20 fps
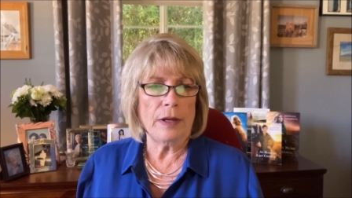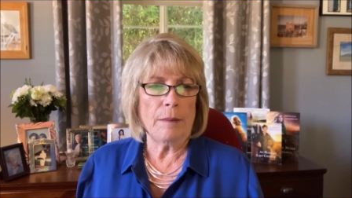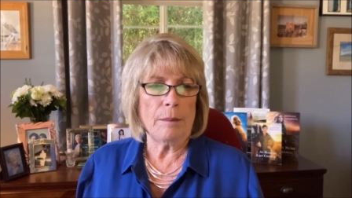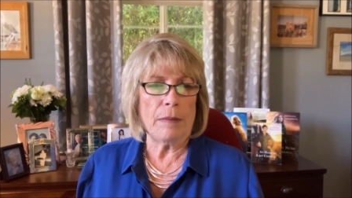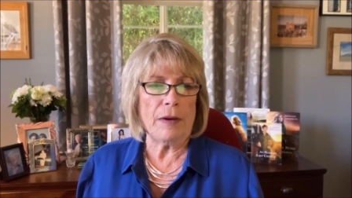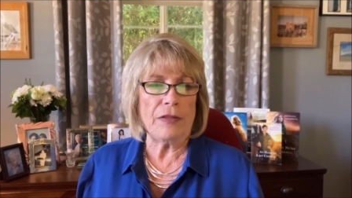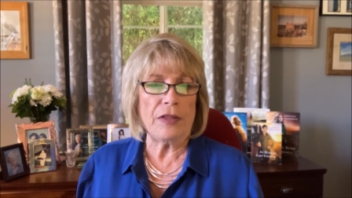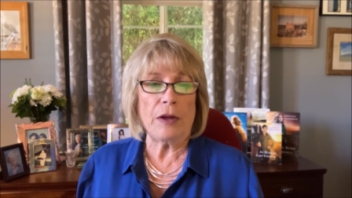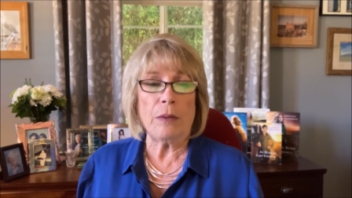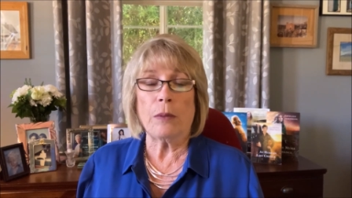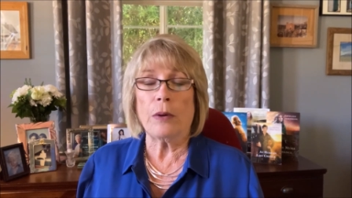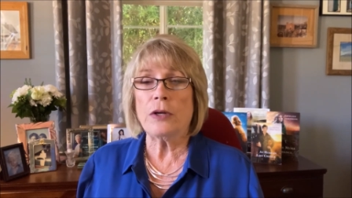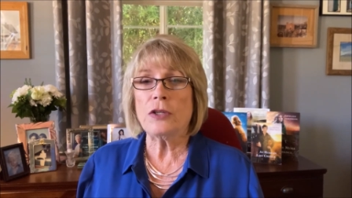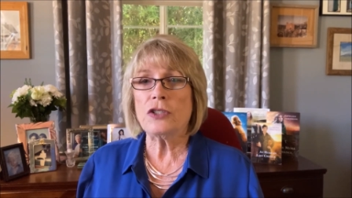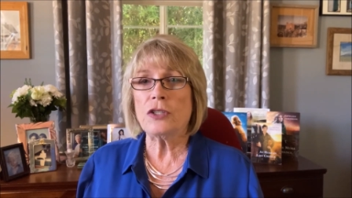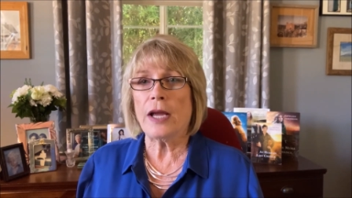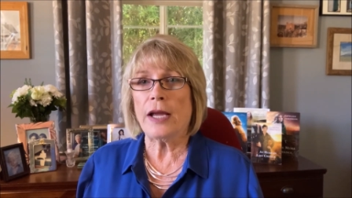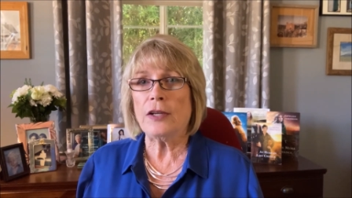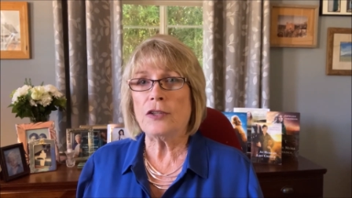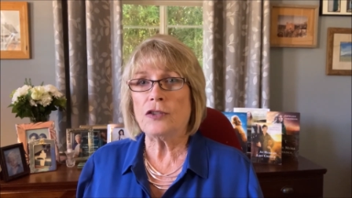but they weren't
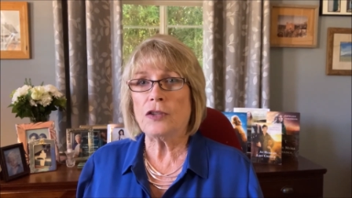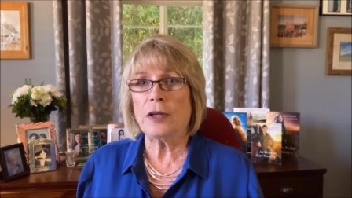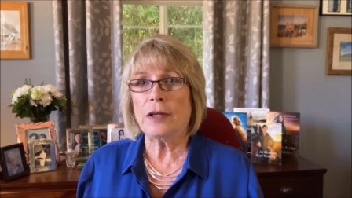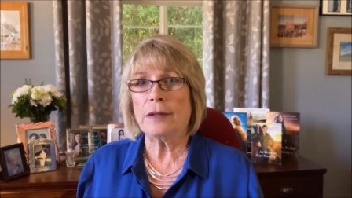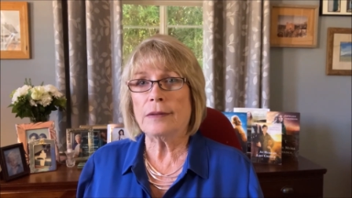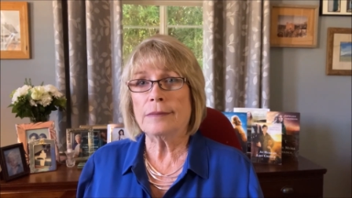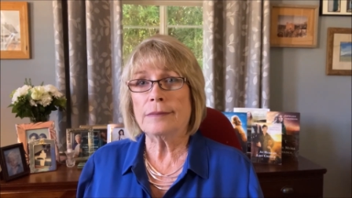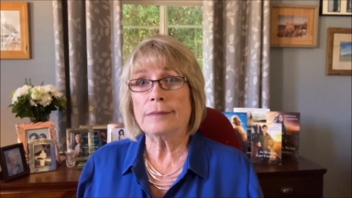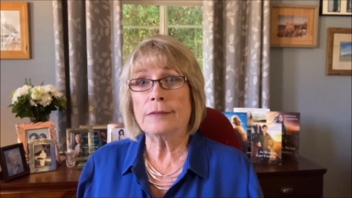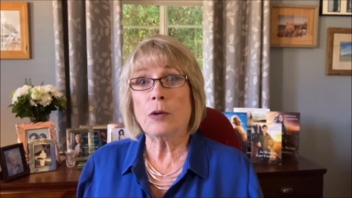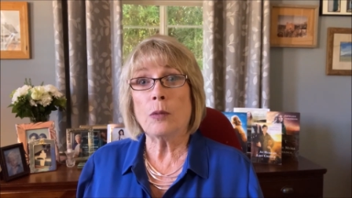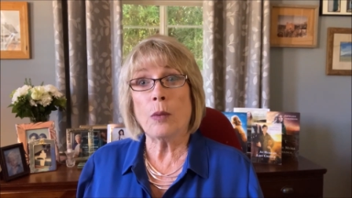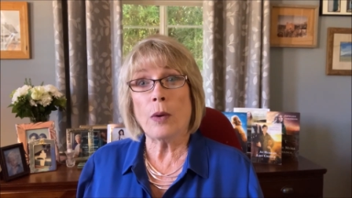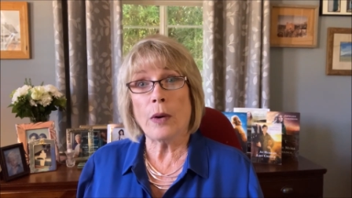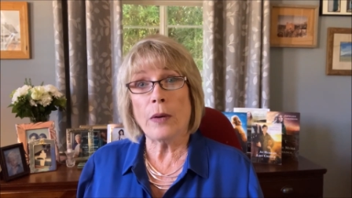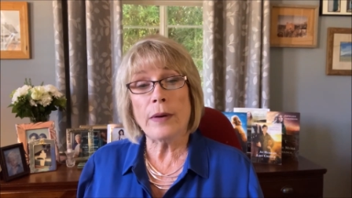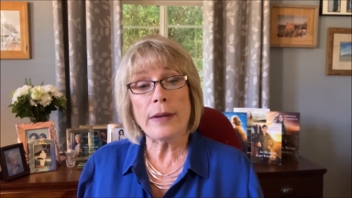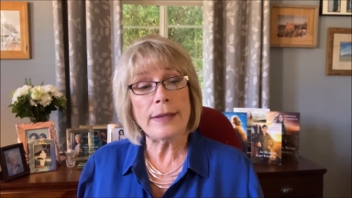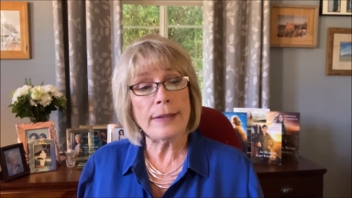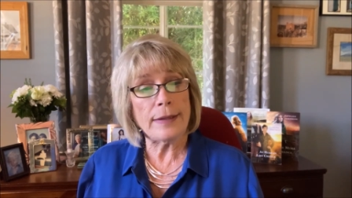changing,
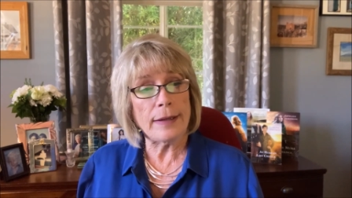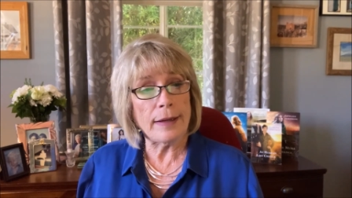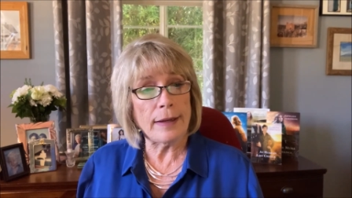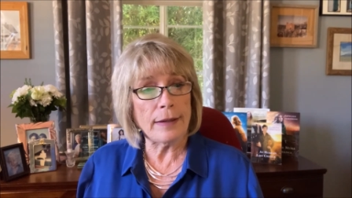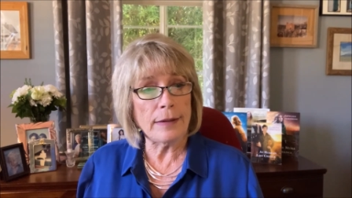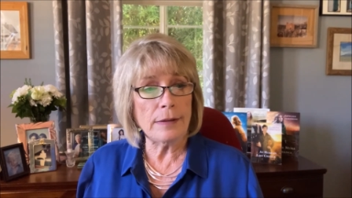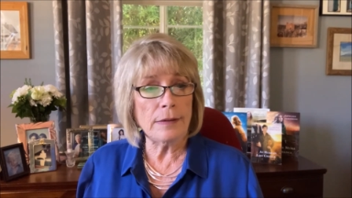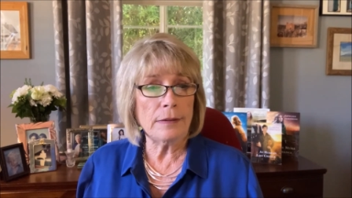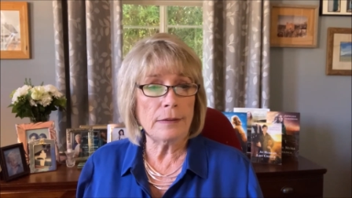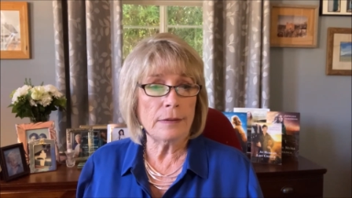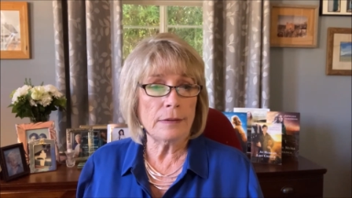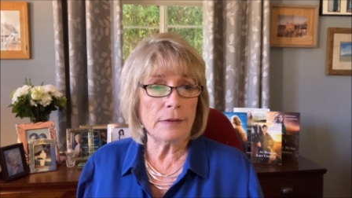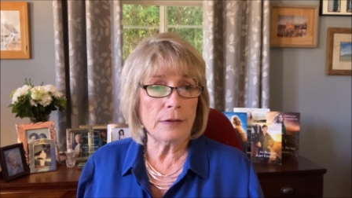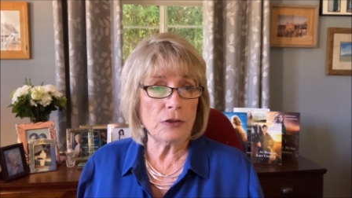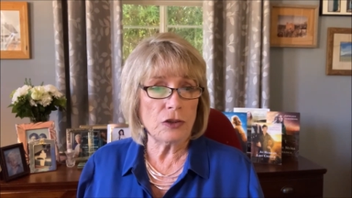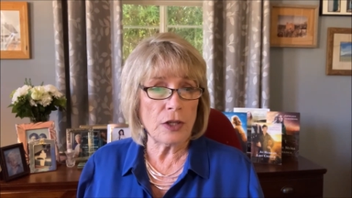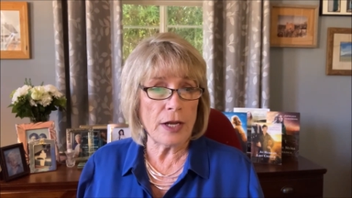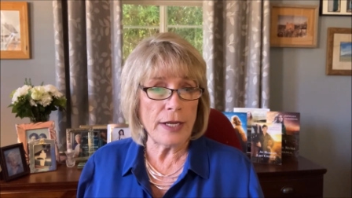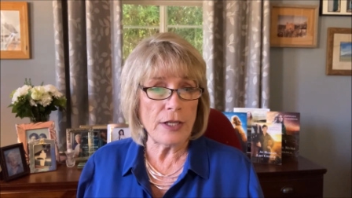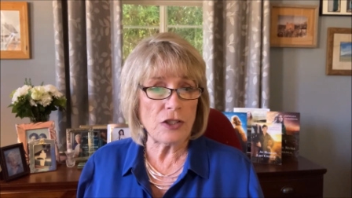were indeed
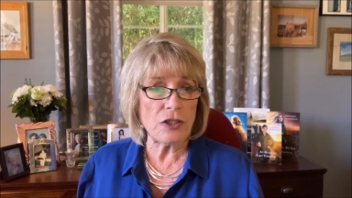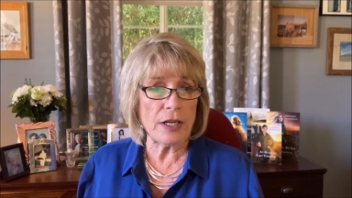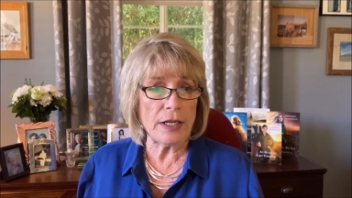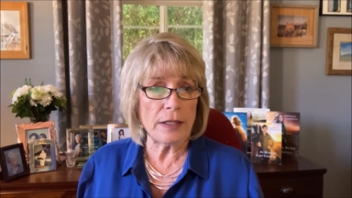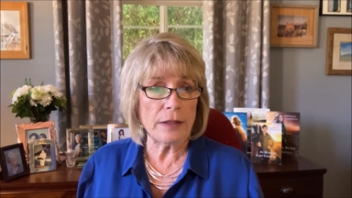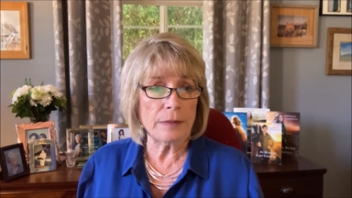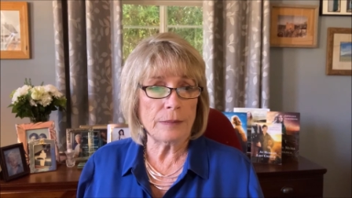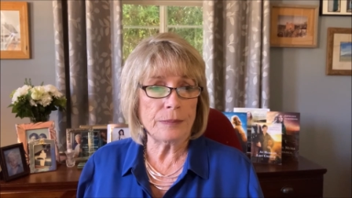changing.